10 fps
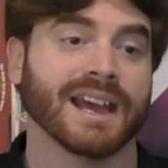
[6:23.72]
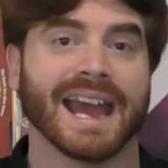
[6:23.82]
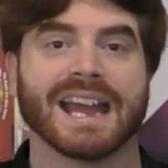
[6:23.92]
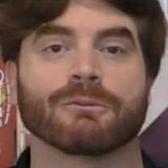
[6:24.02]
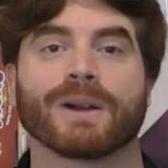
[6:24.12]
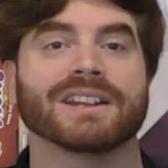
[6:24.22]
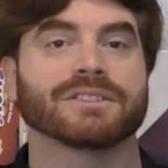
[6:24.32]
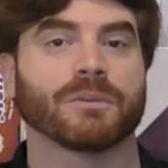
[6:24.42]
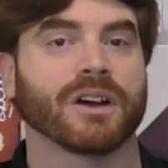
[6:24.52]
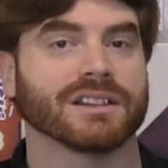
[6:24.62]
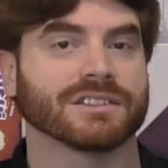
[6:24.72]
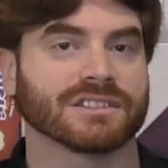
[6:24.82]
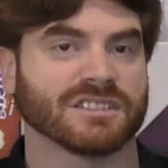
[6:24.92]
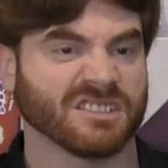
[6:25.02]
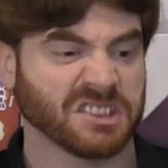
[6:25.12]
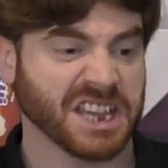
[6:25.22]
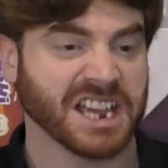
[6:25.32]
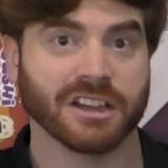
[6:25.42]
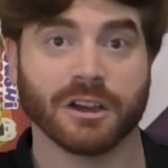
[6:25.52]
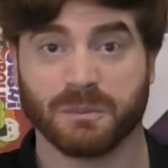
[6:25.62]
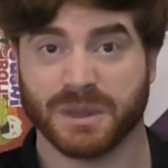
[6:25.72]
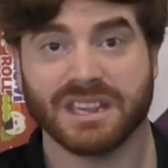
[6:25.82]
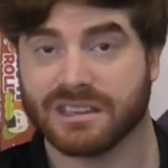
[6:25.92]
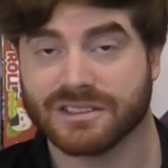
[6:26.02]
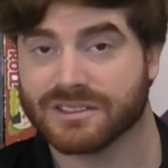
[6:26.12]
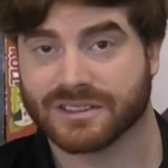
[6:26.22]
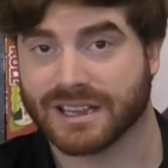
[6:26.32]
A randomized thing appears